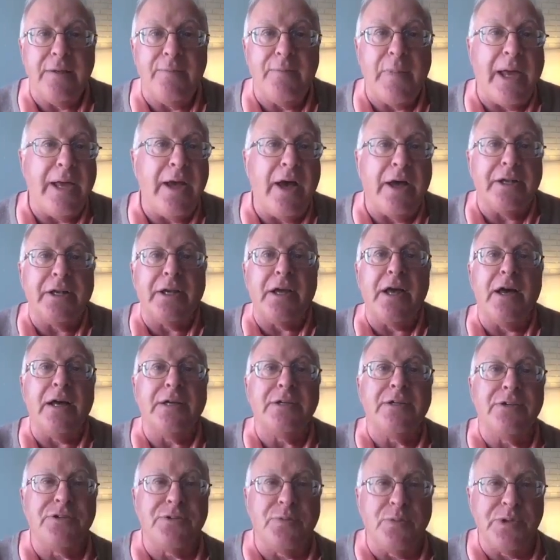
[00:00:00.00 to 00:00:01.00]
My
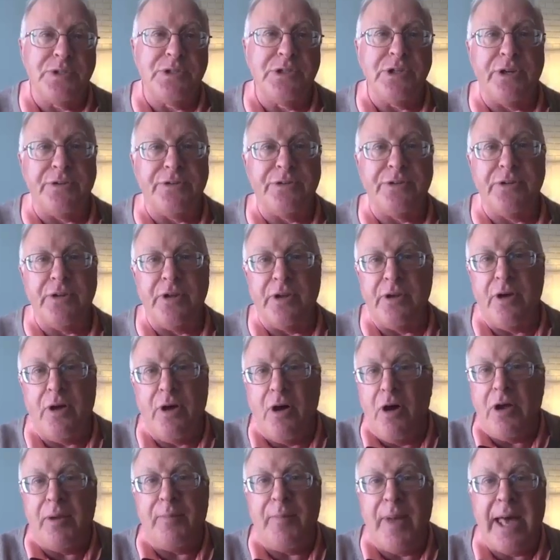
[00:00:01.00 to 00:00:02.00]
unconscious would just
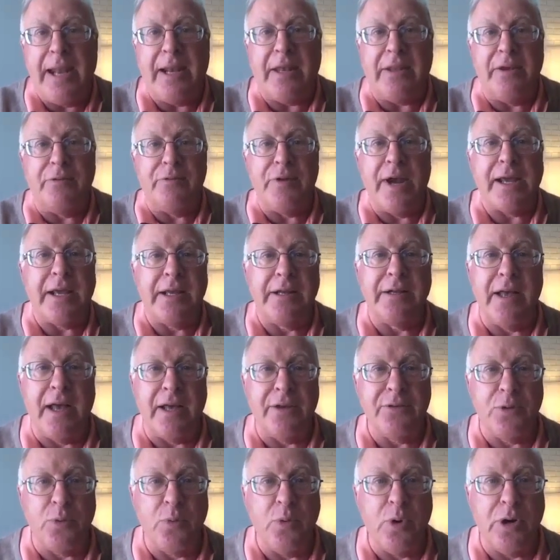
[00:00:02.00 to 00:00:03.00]
automatically
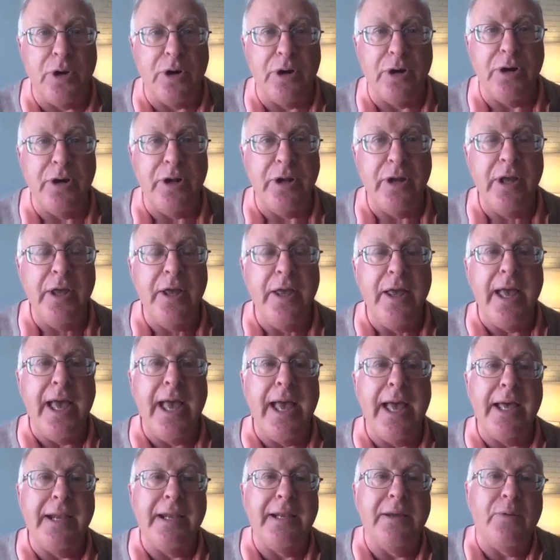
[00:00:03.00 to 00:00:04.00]
recognize a word,
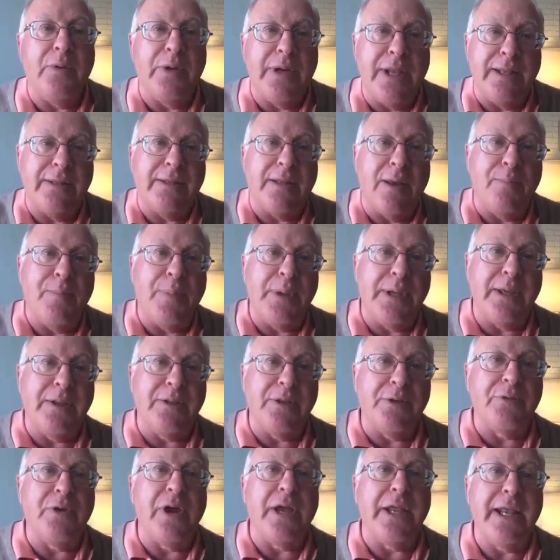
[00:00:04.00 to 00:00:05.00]
and it would end up
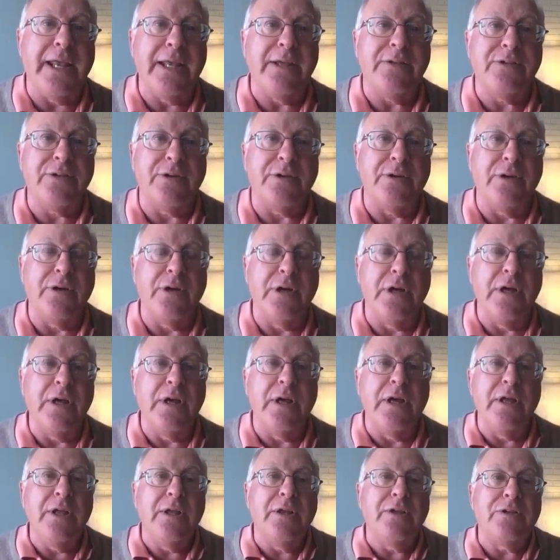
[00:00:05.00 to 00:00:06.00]
being the right answer.
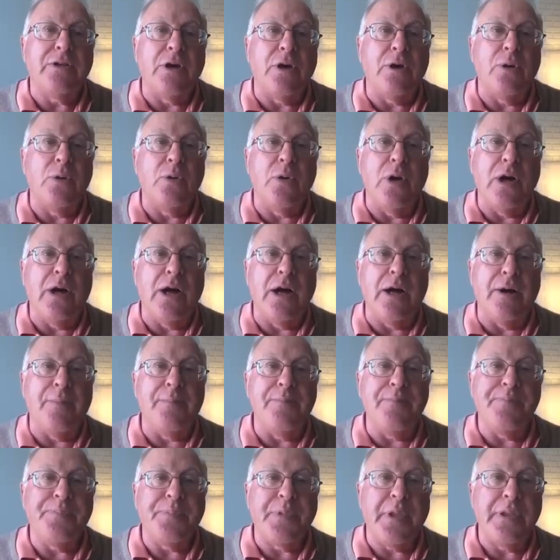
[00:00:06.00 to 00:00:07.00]

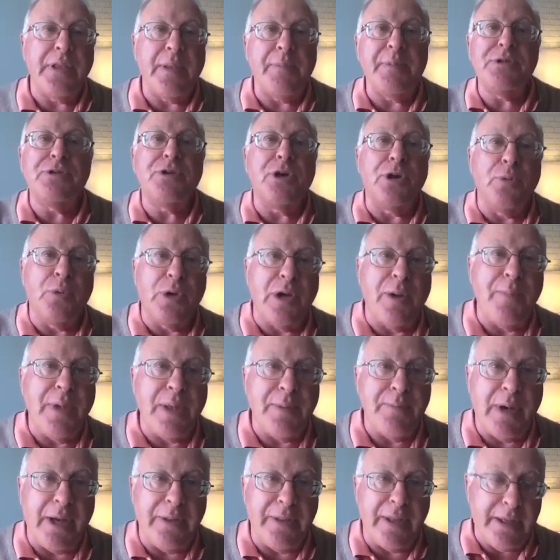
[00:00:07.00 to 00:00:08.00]
So let me show you what I
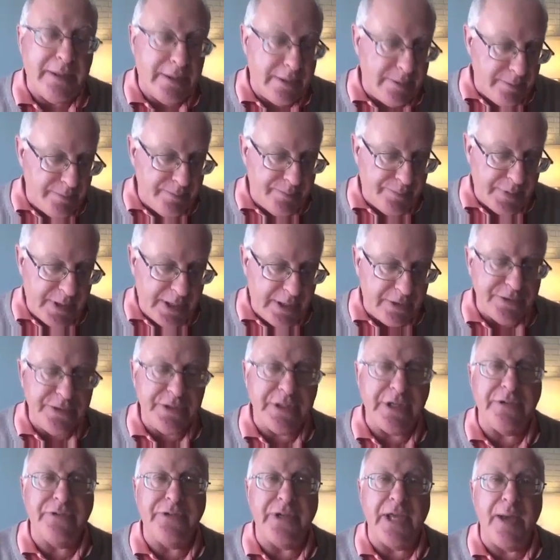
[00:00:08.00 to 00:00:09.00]
mean by that. Here's
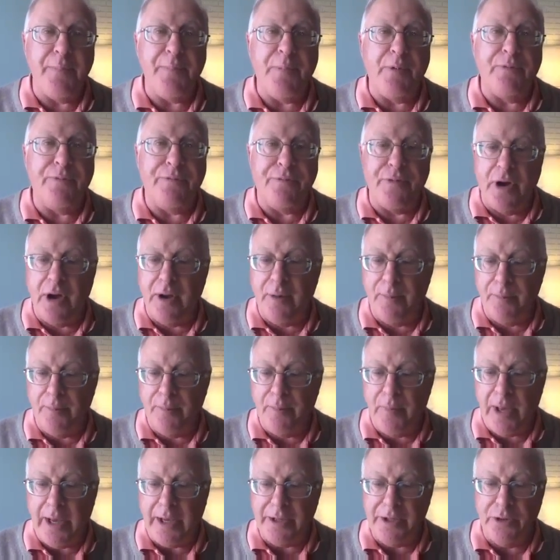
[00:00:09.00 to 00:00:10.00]
an example
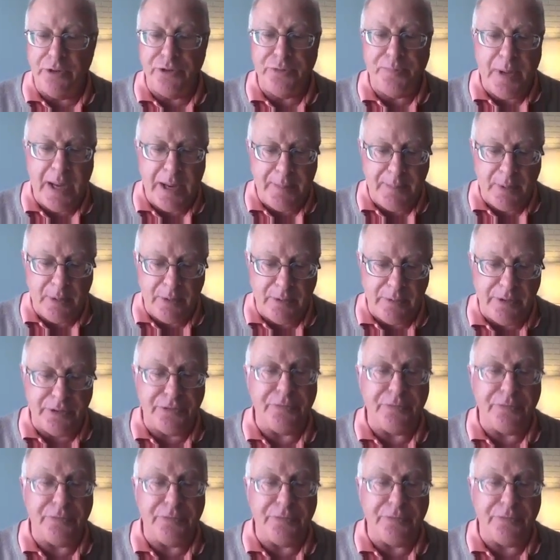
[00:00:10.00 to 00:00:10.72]
from my newspaper